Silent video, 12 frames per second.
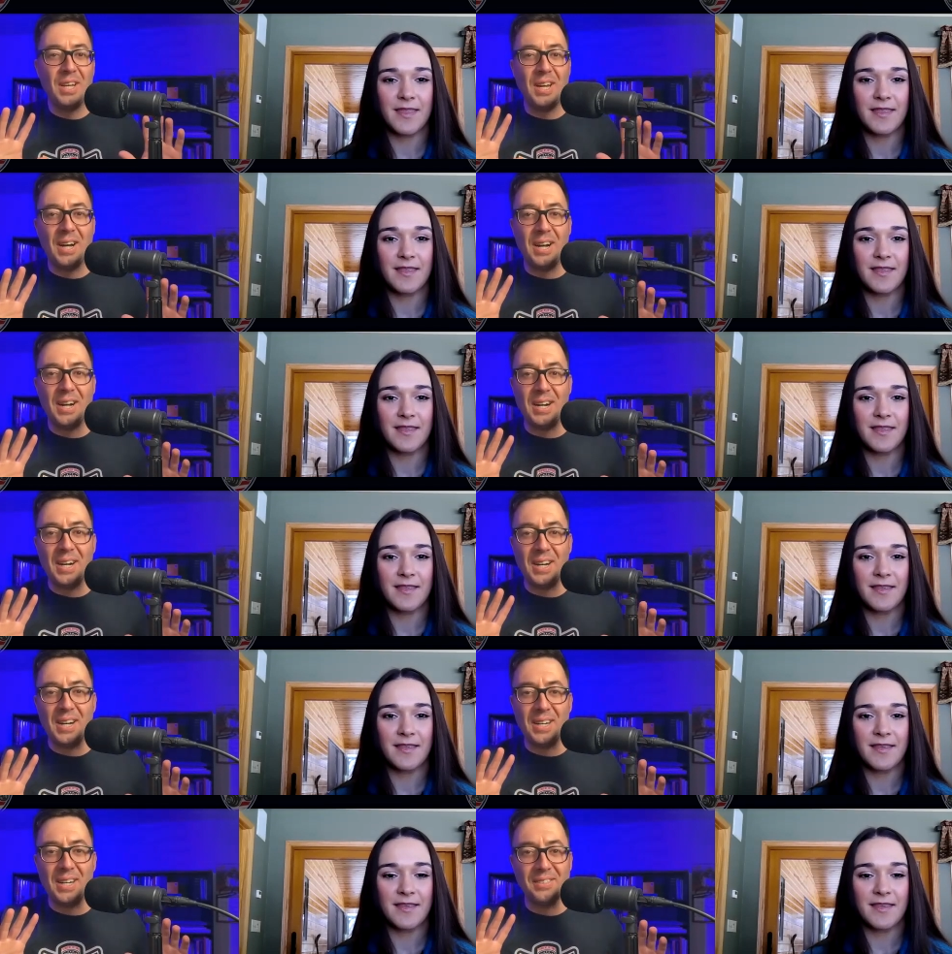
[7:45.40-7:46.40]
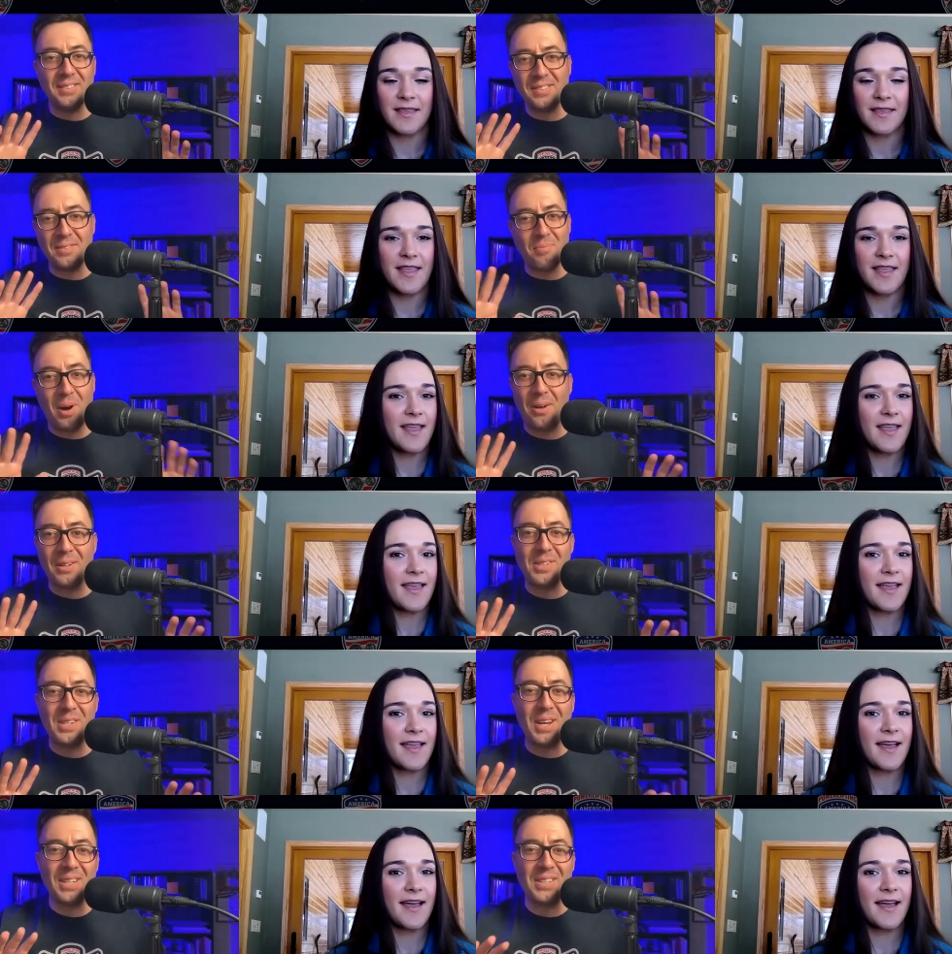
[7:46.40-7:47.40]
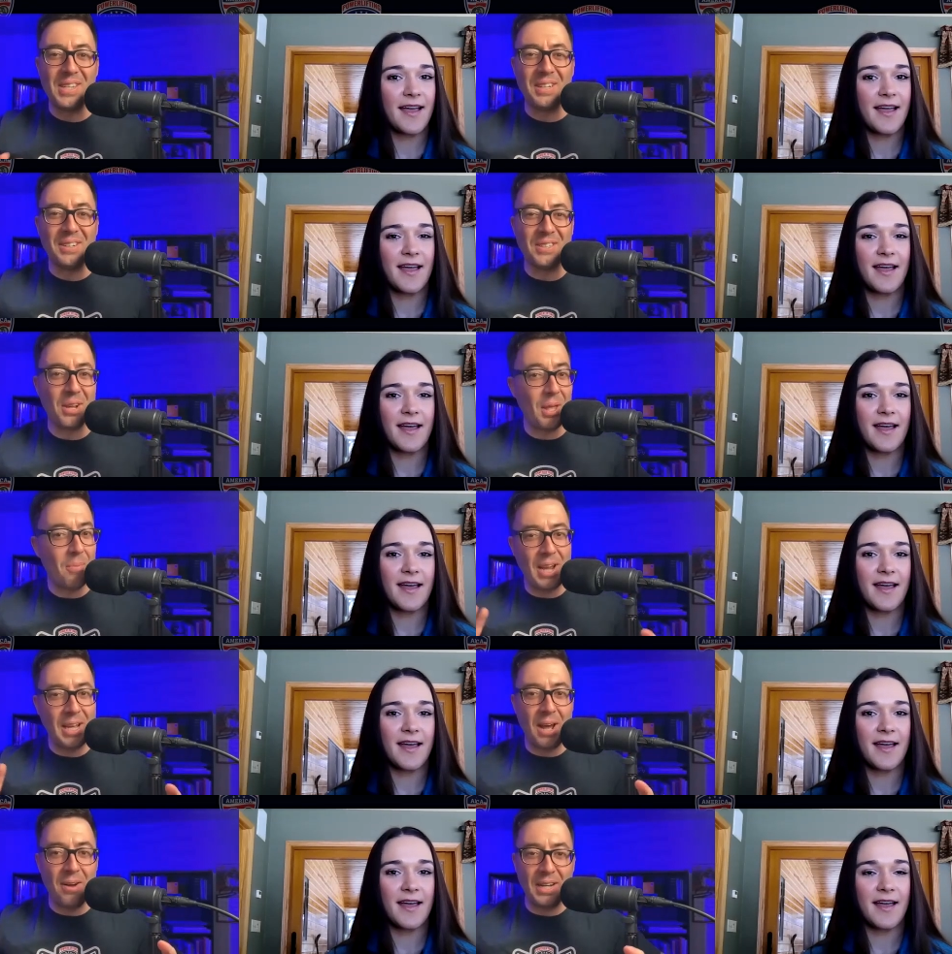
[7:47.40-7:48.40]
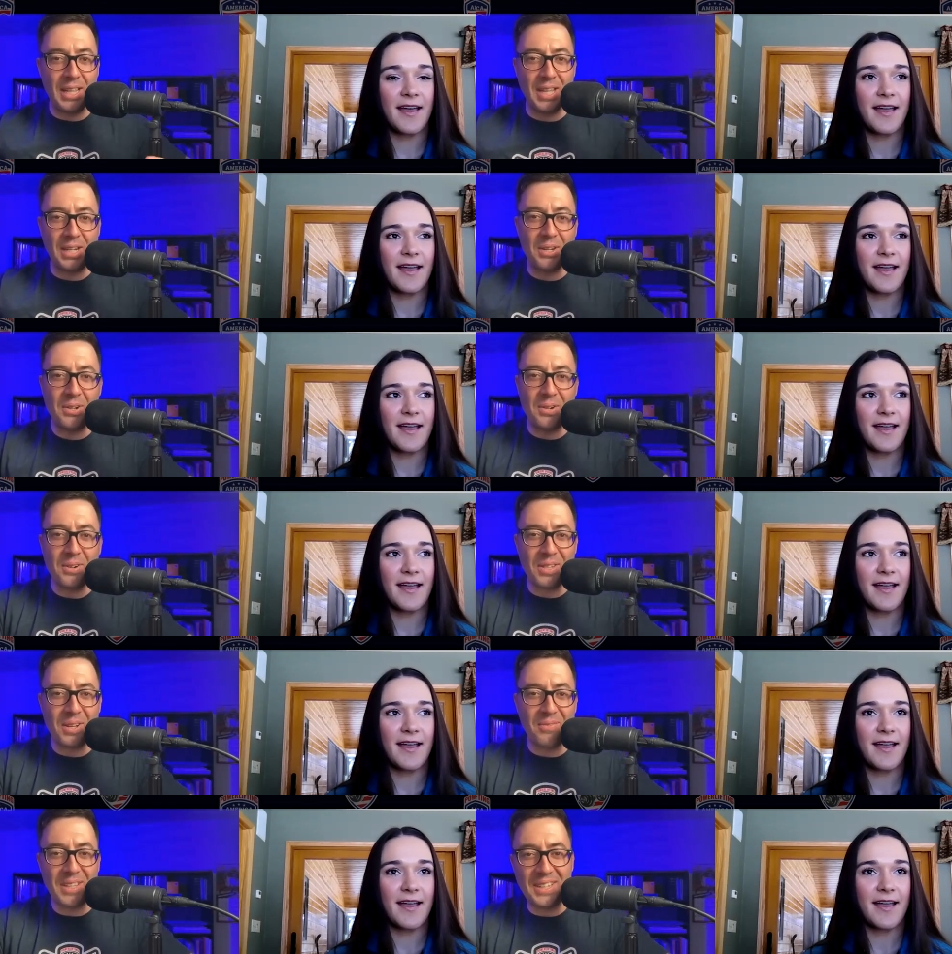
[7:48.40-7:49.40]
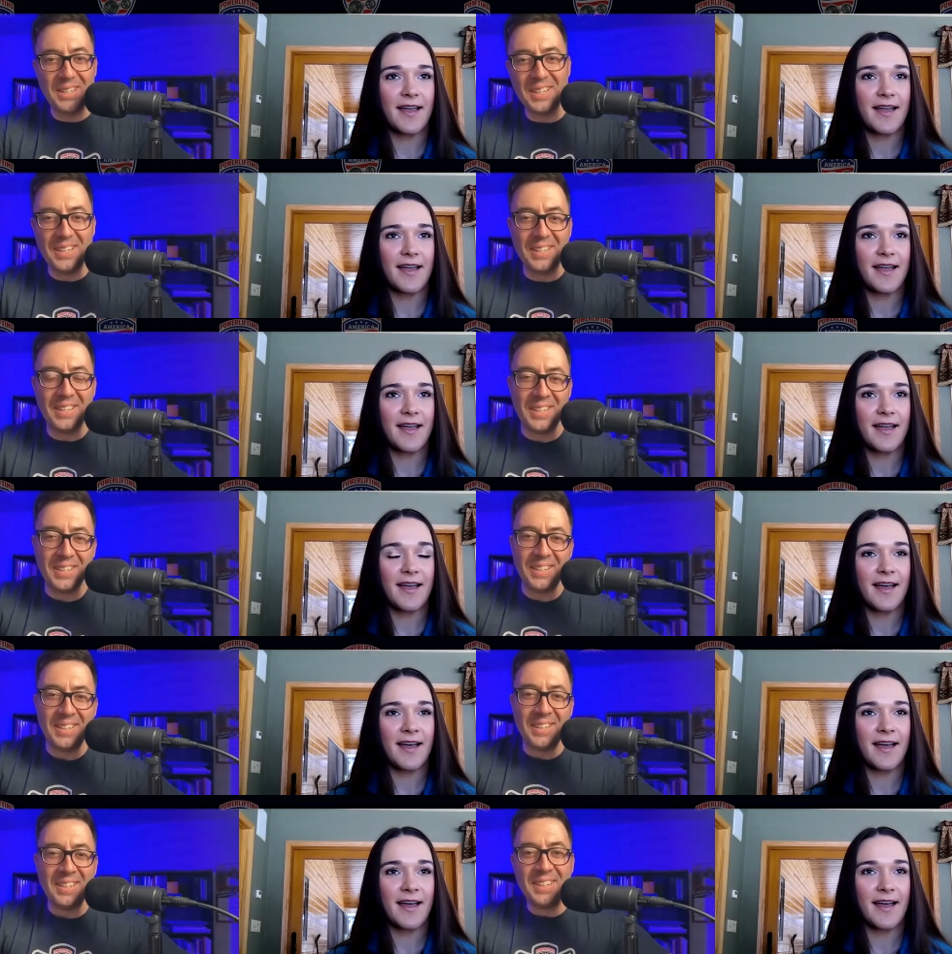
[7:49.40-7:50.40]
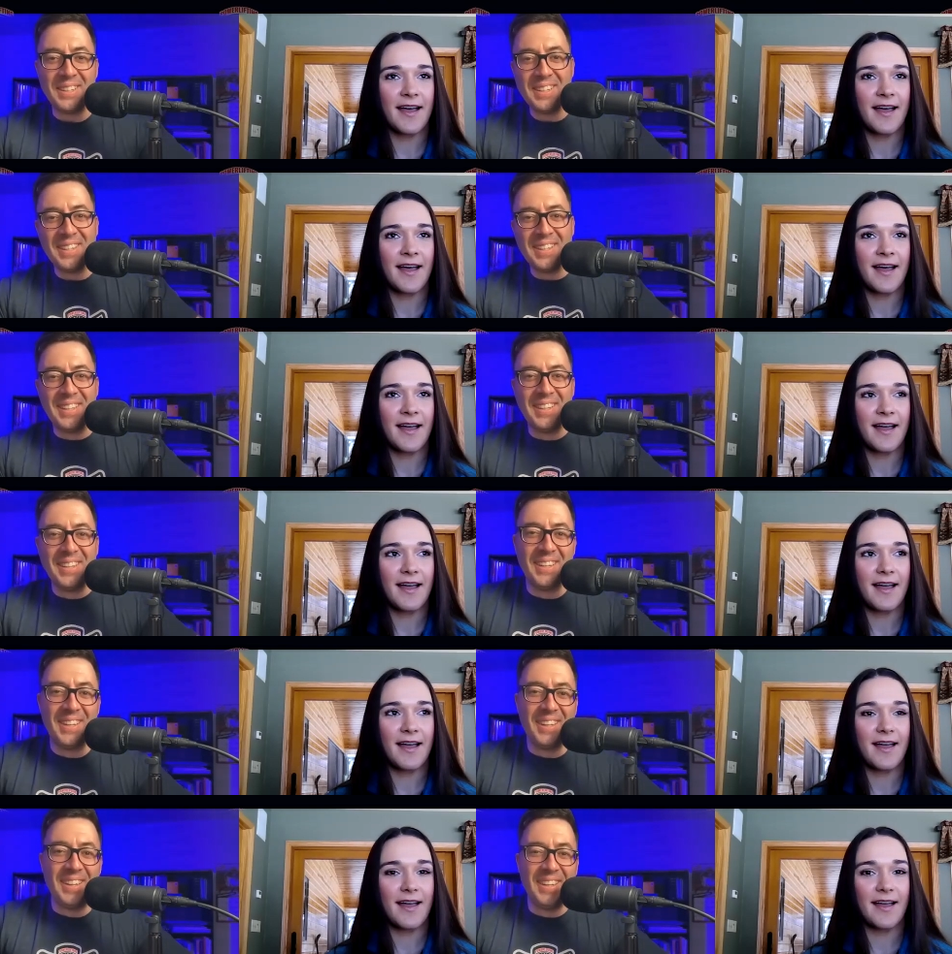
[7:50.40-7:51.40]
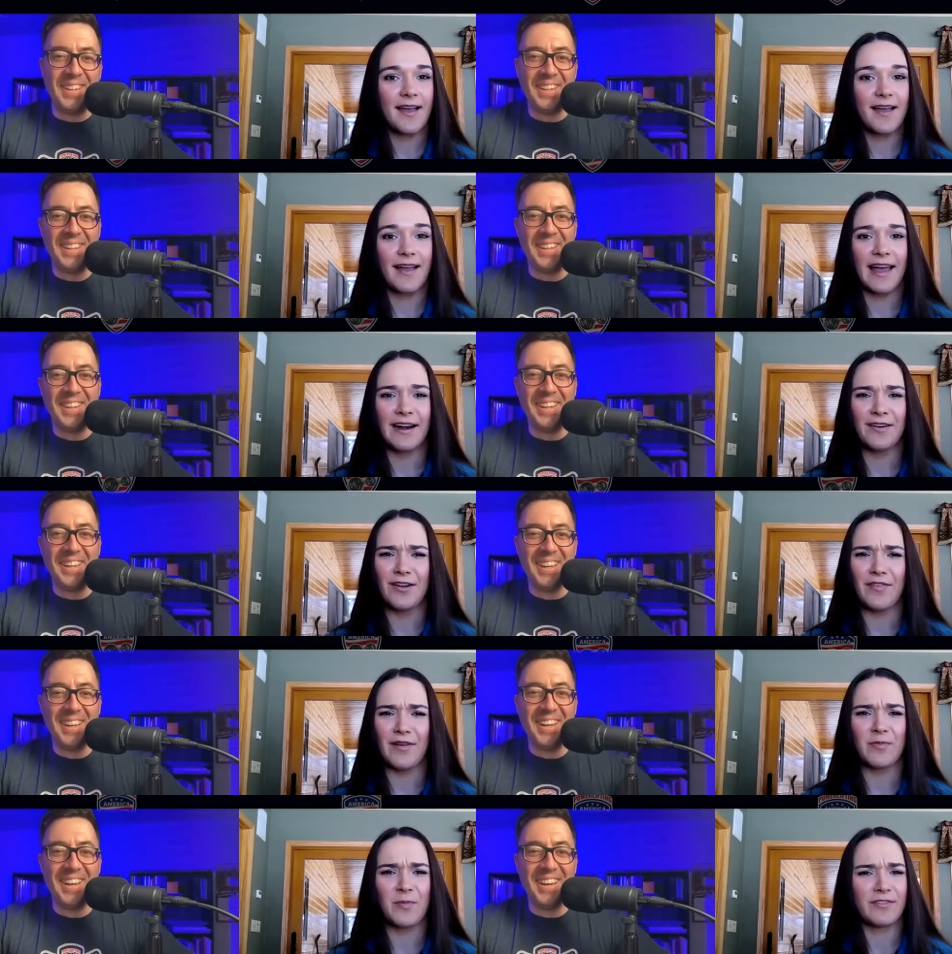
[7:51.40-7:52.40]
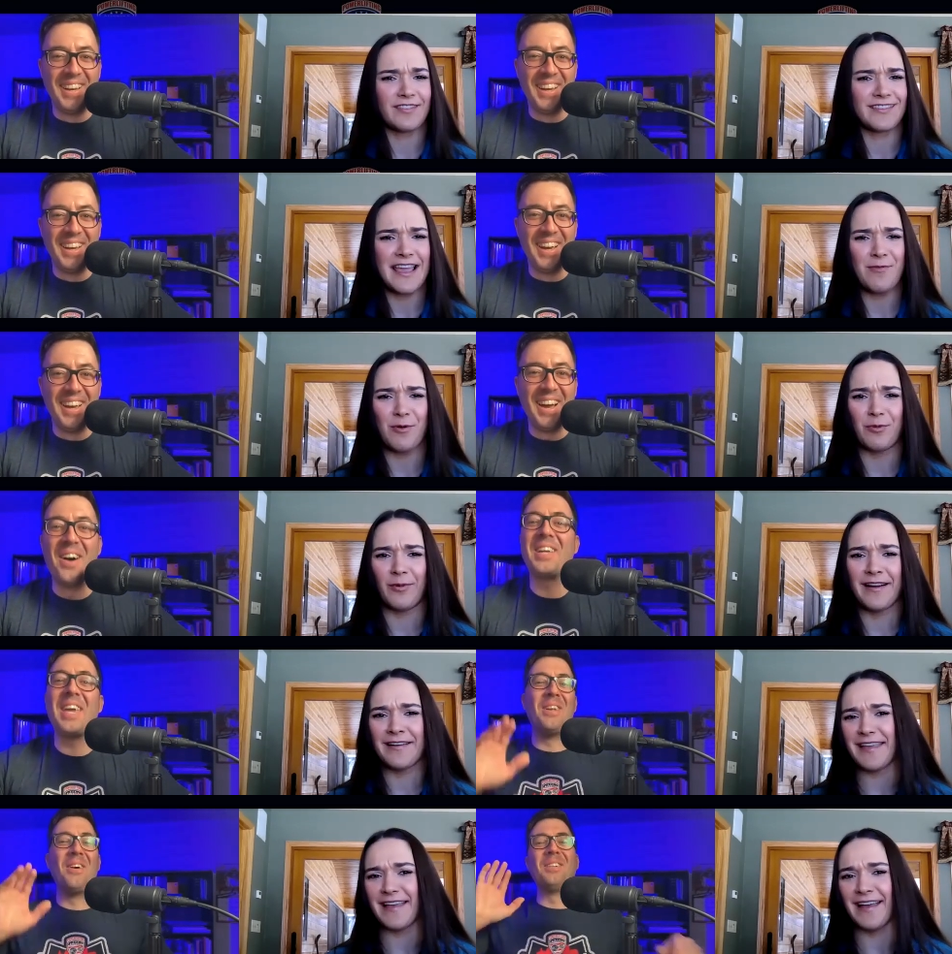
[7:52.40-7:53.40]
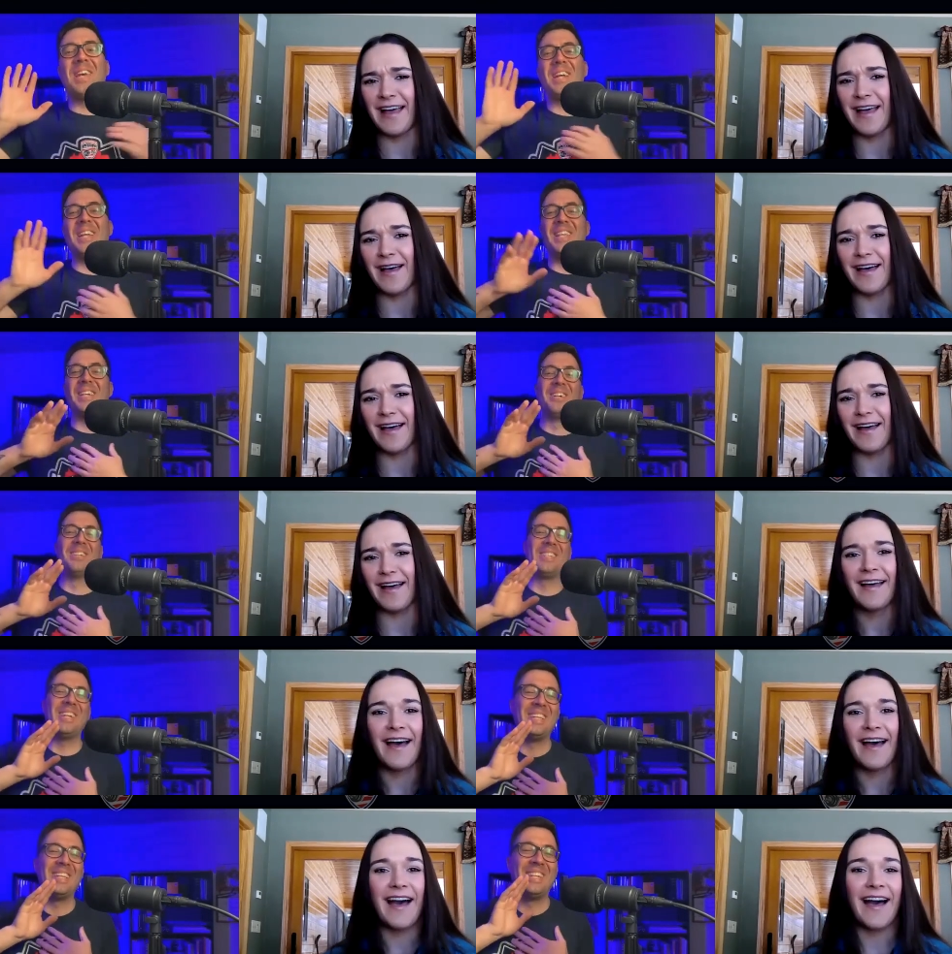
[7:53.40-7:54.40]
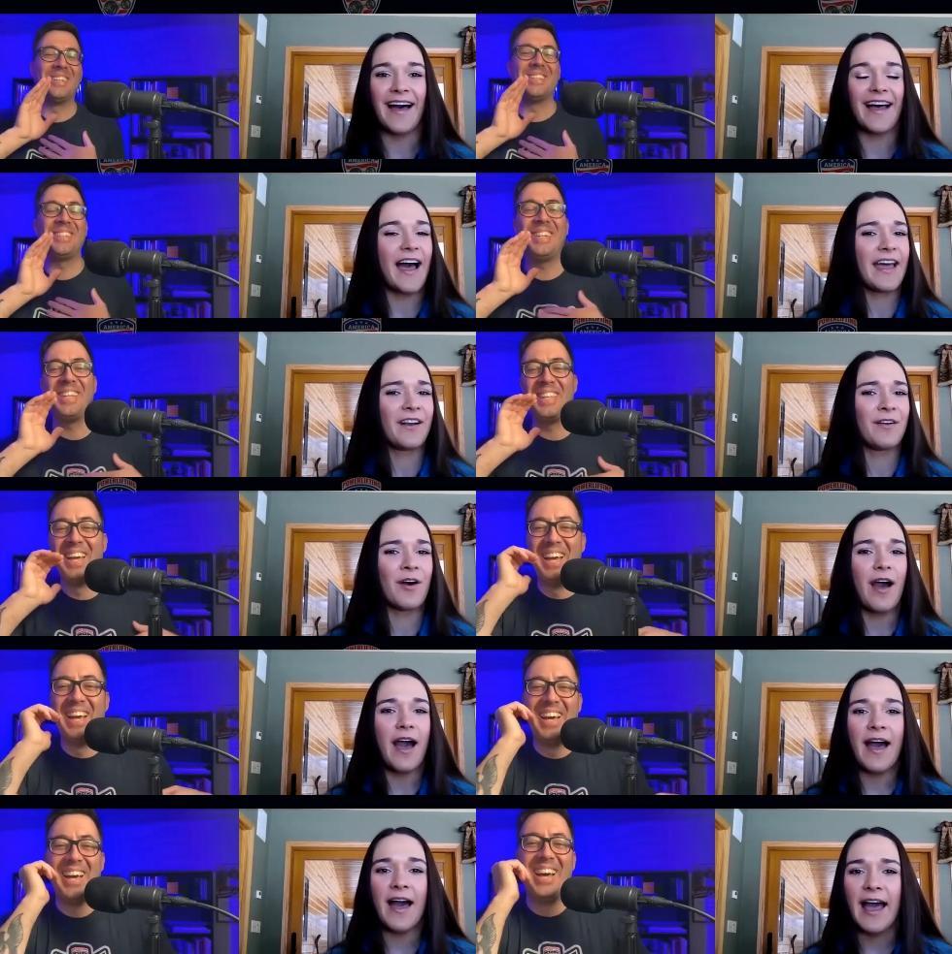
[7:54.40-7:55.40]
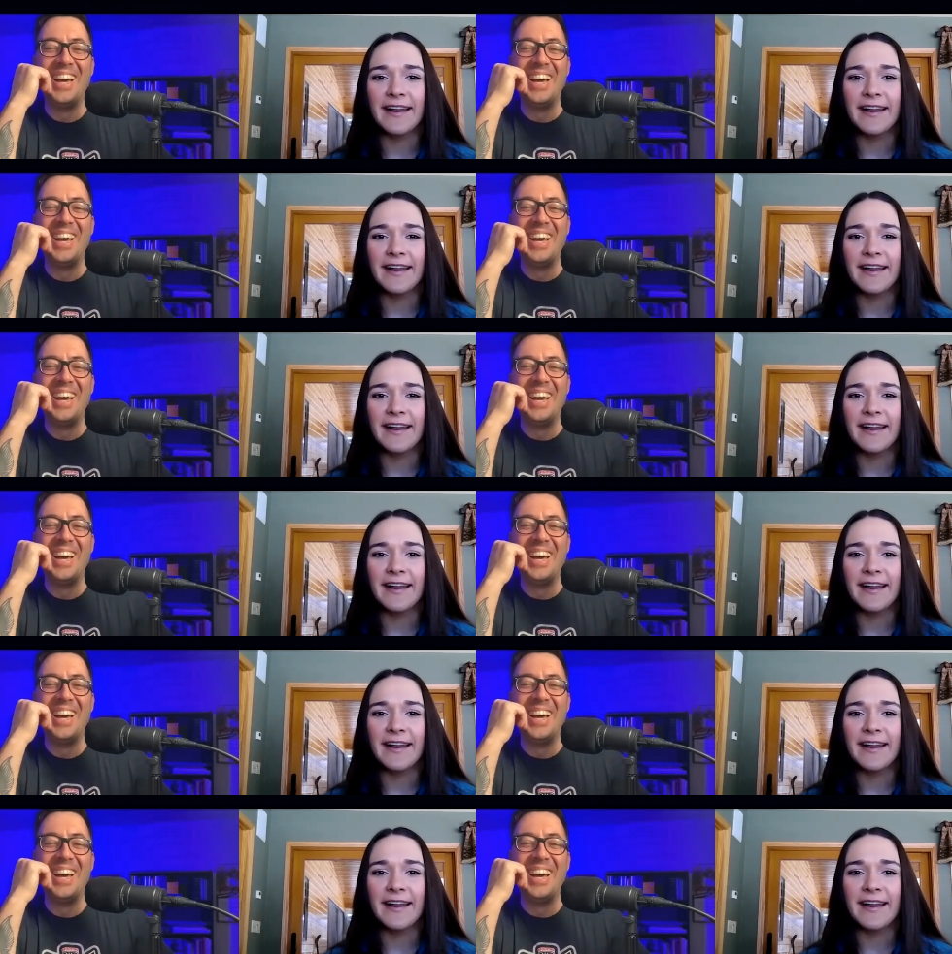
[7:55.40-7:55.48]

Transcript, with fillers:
Speaker 1: uh policy on singlets? Are they breaking out anything new or something?
Speaker 2: Uh I don't know if I'm supposed to say. okay, don't say,
Speaker 1: anything, don't say anything. Don't uh, say anything. I don't
Speaker 2: know. I,